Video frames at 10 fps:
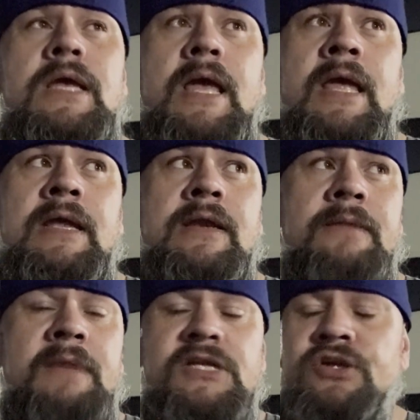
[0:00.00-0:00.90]
and
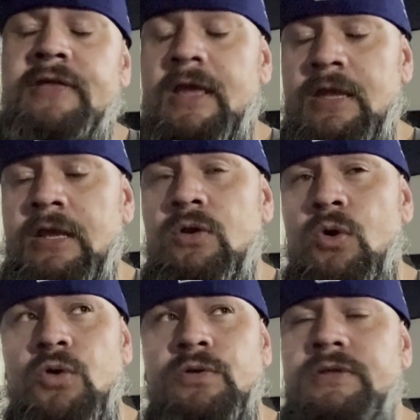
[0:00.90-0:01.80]
make sure that it can
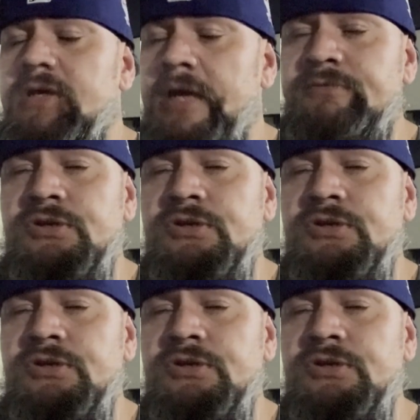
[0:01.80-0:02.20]
hold up